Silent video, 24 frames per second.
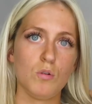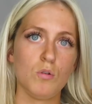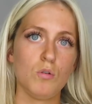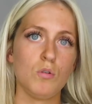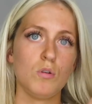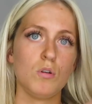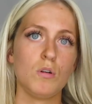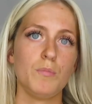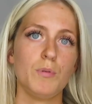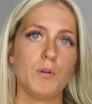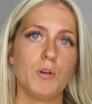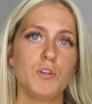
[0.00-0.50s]

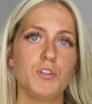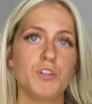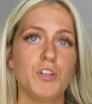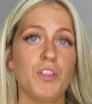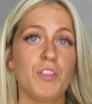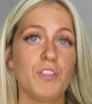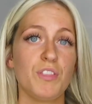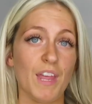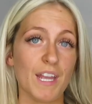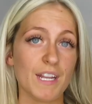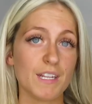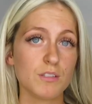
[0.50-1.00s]
or because you
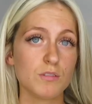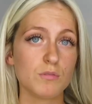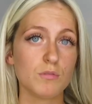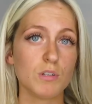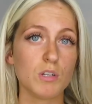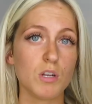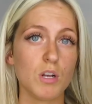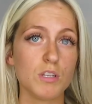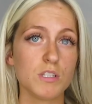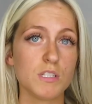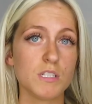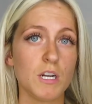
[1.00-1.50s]
think it's going
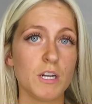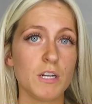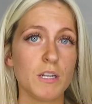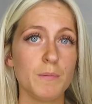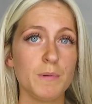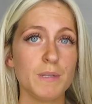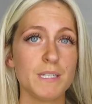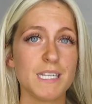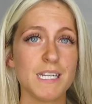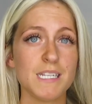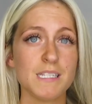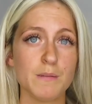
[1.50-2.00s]
to cause an
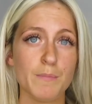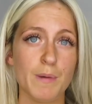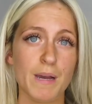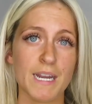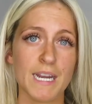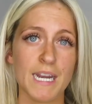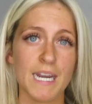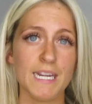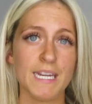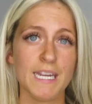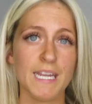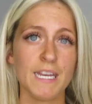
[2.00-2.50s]
argument, is a bad
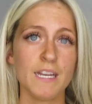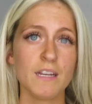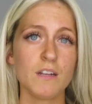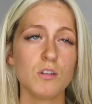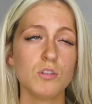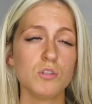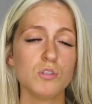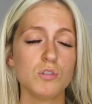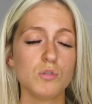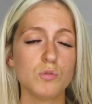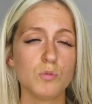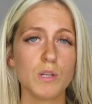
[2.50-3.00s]
idea,
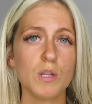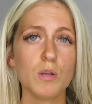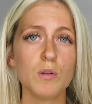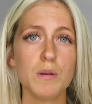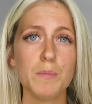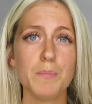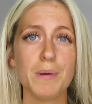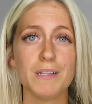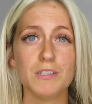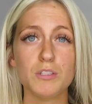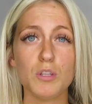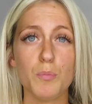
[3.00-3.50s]
because it's only going
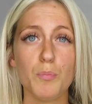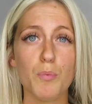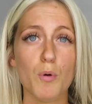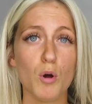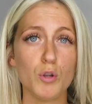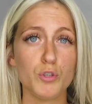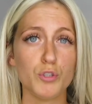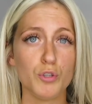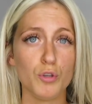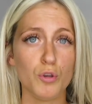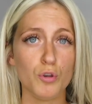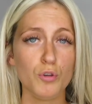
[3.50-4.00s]
to build up
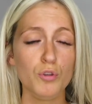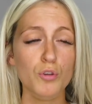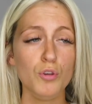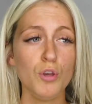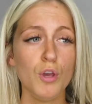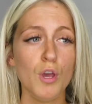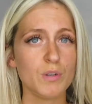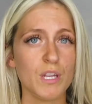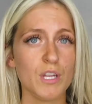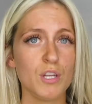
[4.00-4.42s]
on you.